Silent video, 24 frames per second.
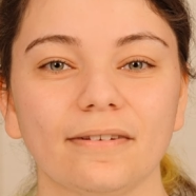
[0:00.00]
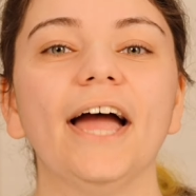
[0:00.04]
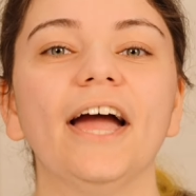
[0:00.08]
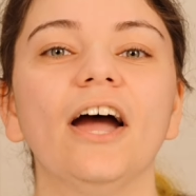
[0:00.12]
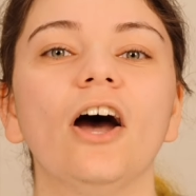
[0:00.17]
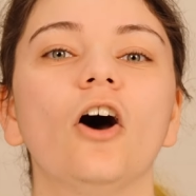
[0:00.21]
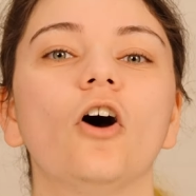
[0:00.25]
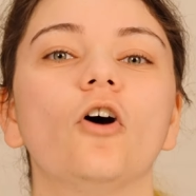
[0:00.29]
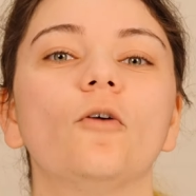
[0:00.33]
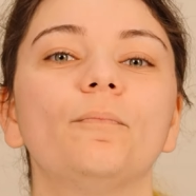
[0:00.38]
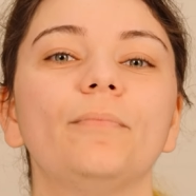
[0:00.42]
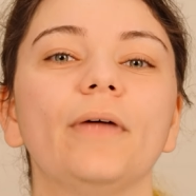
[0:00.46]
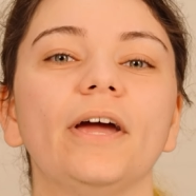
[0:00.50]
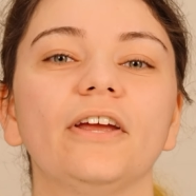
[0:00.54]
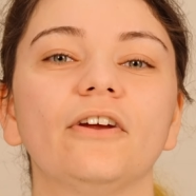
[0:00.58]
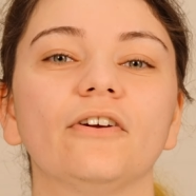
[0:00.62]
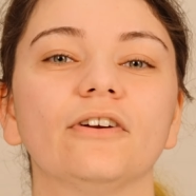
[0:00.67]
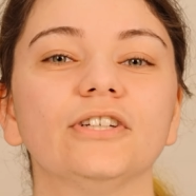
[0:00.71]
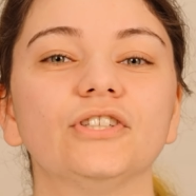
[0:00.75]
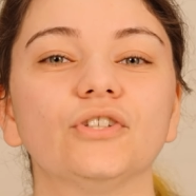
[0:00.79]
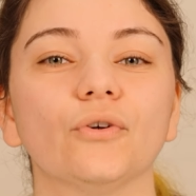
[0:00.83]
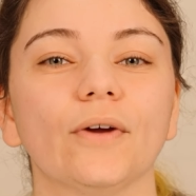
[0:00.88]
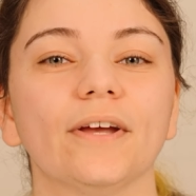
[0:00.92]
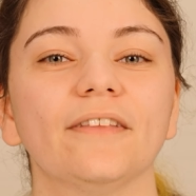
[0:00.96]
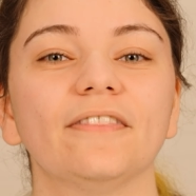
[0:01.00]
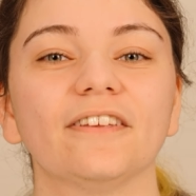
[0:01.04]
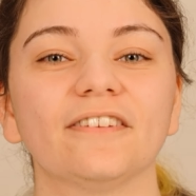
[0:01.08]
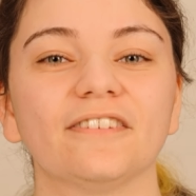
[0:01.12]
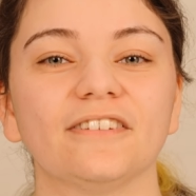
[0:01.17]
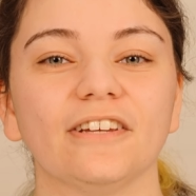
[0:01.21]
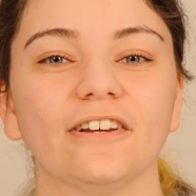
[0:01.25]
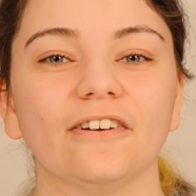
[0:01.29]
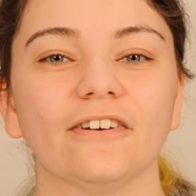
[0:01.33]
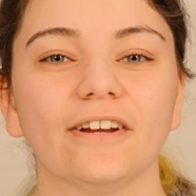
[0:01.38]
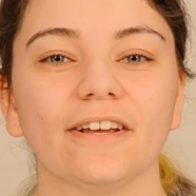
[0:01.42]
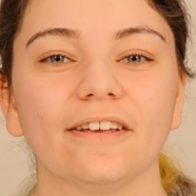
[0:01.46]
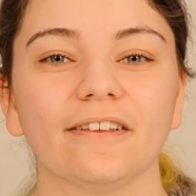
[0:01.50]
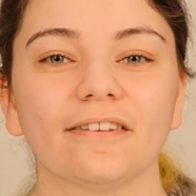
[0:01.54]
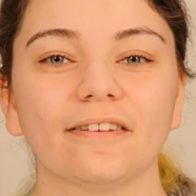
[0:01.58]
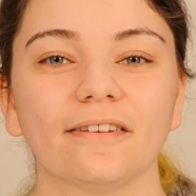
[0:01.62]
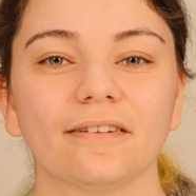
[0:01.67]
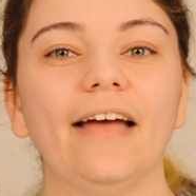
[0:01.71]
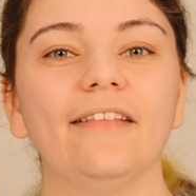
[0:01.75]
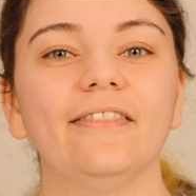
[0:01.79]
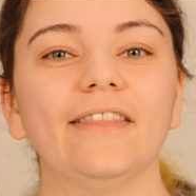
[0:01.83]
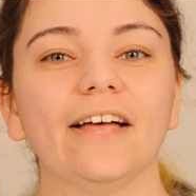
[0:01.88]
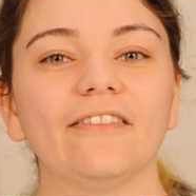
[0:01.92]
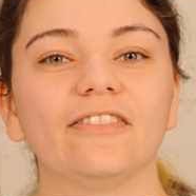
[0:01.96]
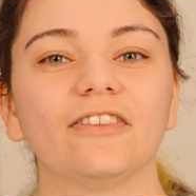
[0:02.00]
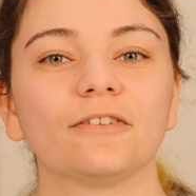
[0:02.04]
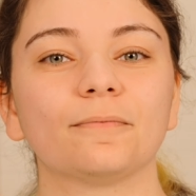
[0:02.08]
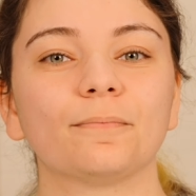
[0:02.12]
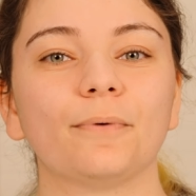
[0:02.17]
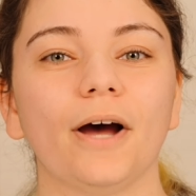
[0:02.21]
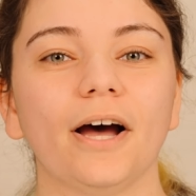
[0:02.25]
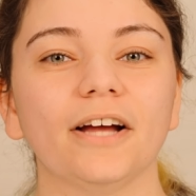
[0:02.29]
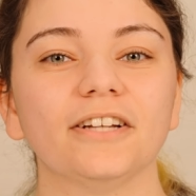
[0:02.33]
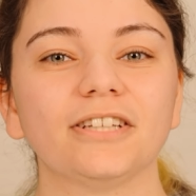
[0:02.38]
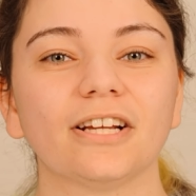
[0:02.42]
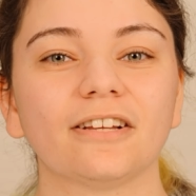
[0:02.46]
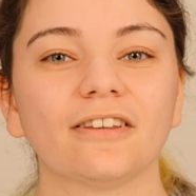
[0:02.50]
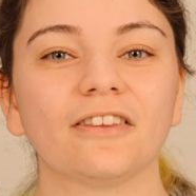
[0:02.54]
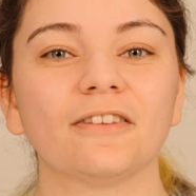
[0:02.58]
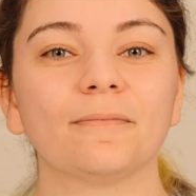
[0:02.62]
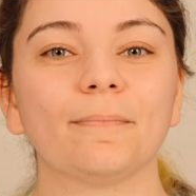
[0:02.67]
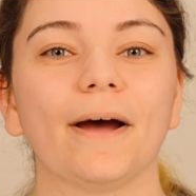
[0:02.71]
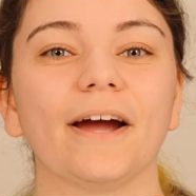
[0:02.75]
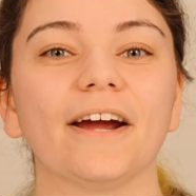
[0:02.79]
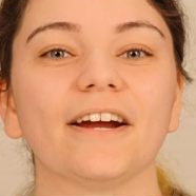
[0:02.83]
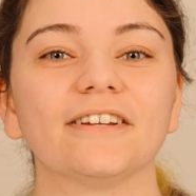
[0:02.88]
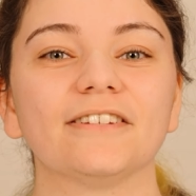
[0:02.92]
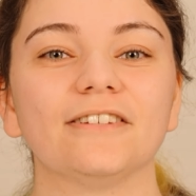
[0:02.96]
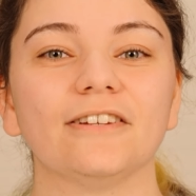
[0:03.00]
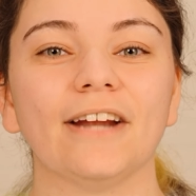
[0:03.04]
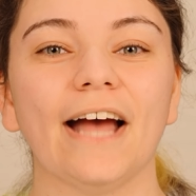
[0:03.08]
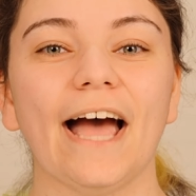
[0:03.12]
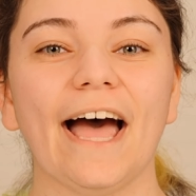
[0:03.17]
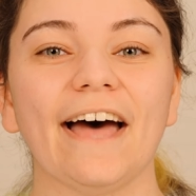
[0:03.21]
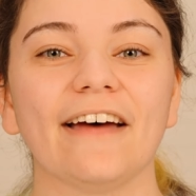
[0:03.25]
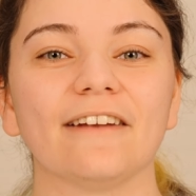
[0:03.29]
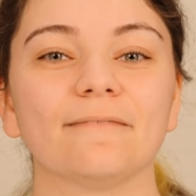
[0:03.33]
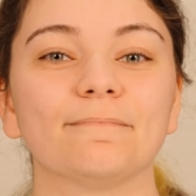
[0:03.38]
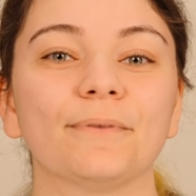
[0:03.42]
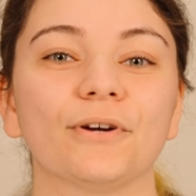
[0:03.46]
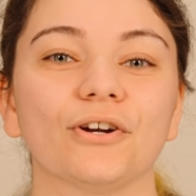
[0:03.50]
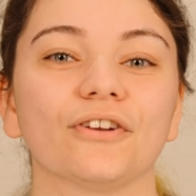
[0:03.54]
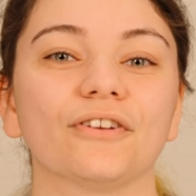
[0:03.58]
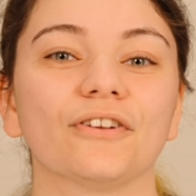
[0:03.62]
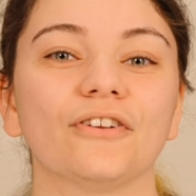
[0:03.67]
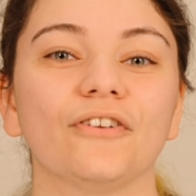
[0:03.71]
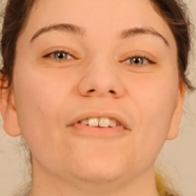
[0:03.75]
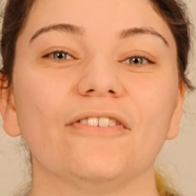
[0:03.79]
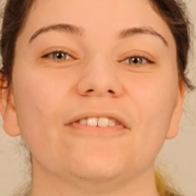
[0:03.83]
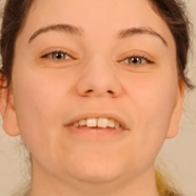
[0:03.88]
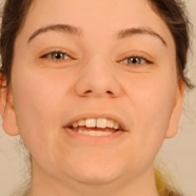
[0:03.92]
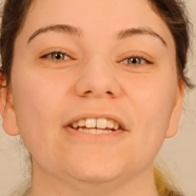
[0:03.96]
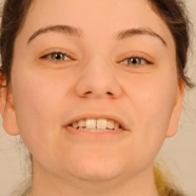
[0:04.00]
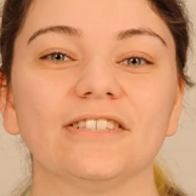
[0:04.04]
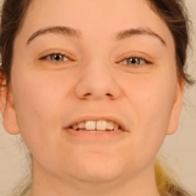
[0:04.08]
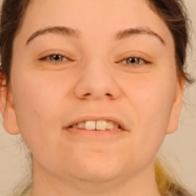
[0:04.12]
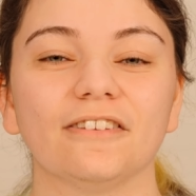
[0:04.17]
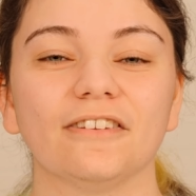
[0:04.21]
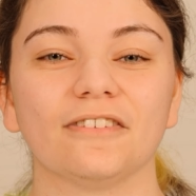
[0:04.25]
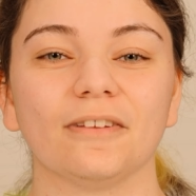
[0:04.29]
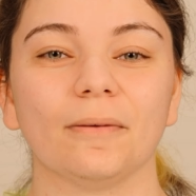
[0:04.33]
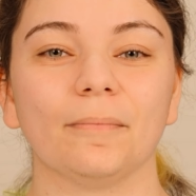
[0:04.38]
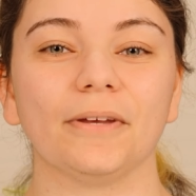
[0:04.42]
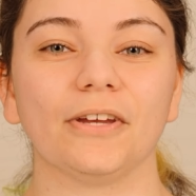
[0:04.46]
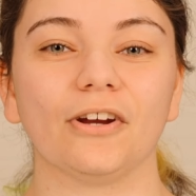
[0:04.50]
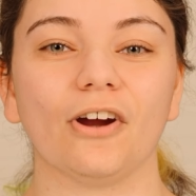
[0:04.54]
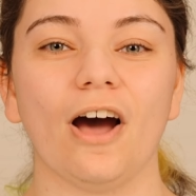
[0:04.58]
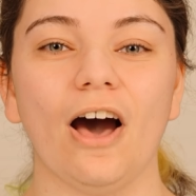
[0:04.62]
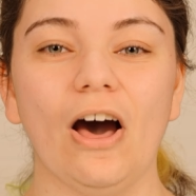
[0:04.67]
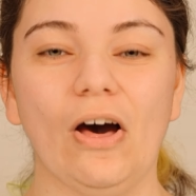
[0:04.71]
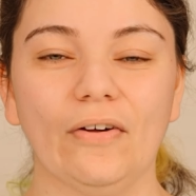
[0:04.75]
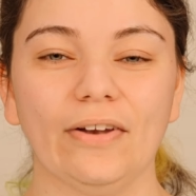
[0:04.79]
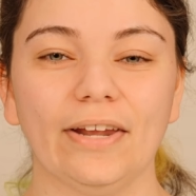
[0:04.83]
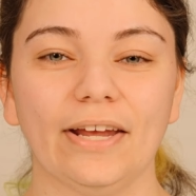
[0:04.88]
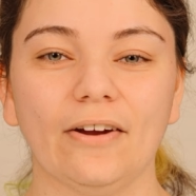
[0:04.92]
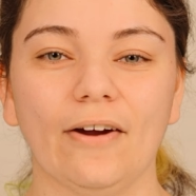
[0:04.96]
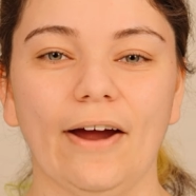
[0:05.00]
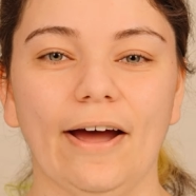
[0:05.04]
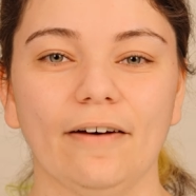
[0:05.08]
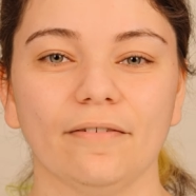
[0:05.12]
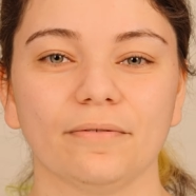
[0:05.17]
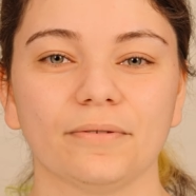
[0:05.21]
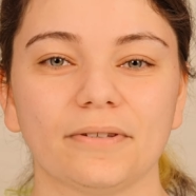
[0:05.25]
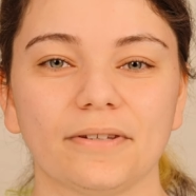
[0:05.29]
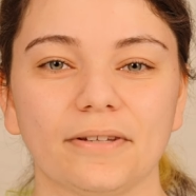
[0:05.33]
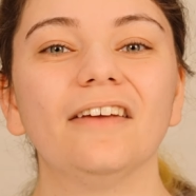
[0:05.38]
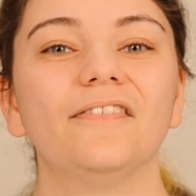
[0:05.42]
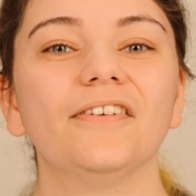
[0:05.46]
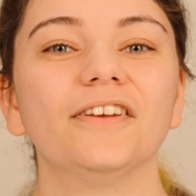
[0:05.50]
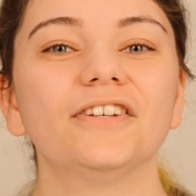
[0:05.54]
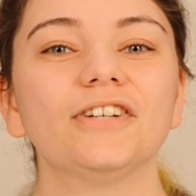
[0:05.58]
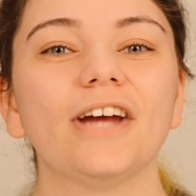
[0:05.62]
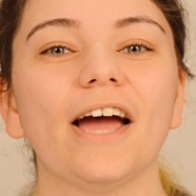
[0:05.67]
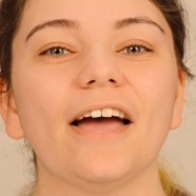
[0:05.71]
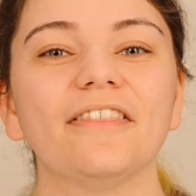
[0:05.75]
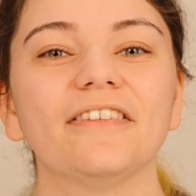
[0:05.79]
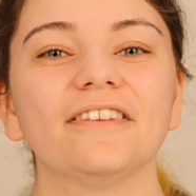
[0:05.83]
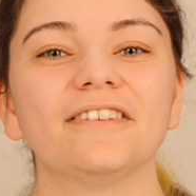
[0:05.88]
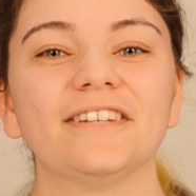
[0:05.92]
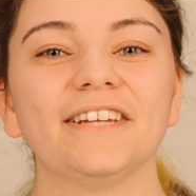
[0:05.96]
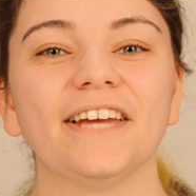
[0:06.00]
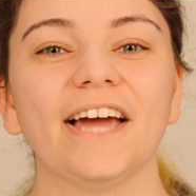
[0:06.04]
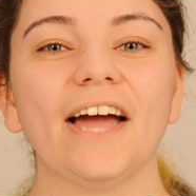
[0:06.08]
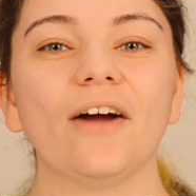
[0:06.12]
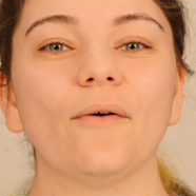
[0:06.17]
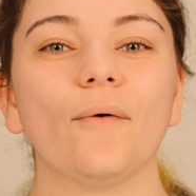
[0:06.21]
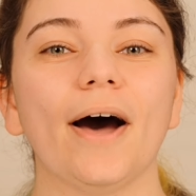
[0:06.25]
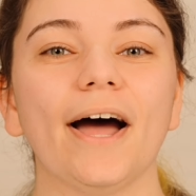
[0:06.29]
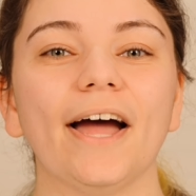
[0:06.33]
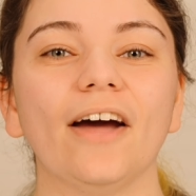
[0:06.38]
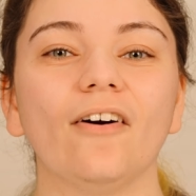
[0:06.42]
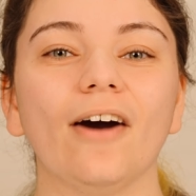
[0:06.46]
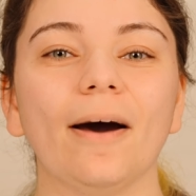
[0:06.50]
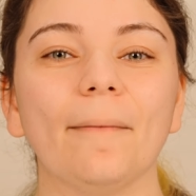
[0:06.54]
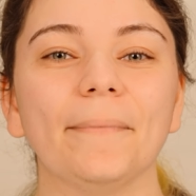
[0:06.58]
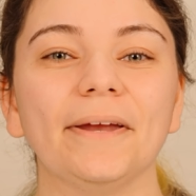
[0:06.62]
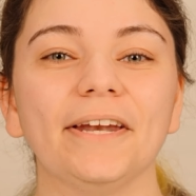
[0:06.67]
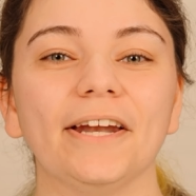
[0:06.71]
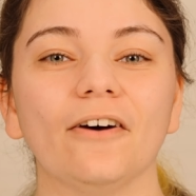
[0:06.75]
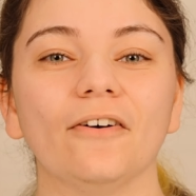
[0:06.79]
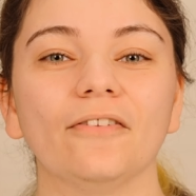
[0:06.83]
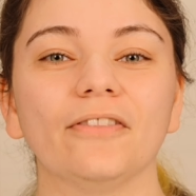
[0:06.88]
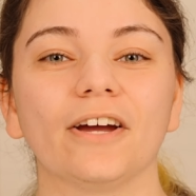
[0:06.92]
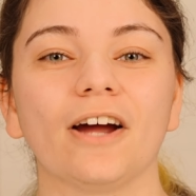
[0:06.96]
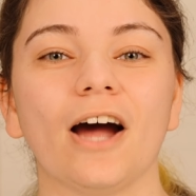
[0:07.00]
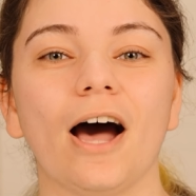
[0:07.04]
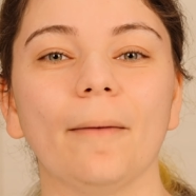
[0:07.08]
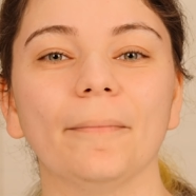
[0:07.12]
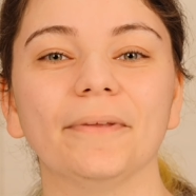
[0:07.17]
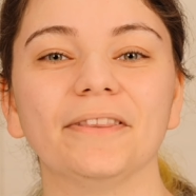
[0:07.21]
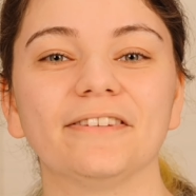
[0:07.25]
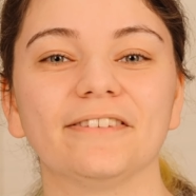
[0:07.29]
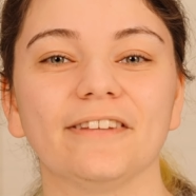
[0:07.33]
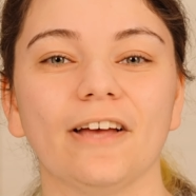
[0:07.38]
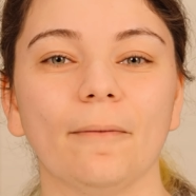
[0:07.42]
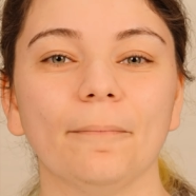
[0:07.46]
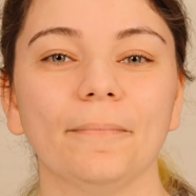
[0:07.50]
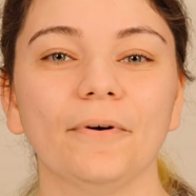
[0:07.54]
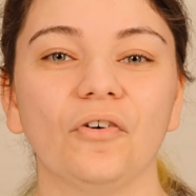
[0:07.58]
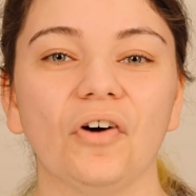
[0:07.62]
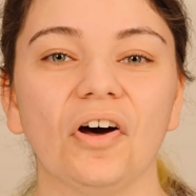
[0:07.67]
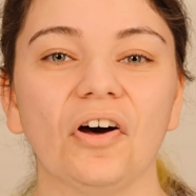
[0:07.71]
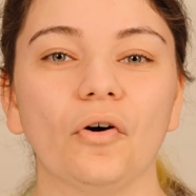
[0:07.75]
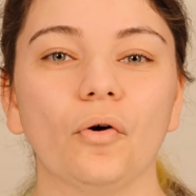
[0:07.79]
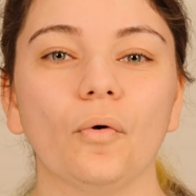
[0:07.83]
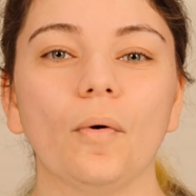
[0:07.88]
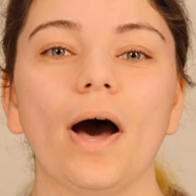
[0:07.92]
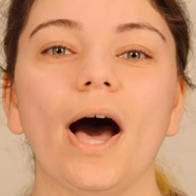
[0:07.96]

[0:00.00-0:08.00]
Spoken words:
I hope that you're enjoying the series and that this project inspires you to add personalization to some of your holiday crafts. If you try this DIY, let me know in the comments down below.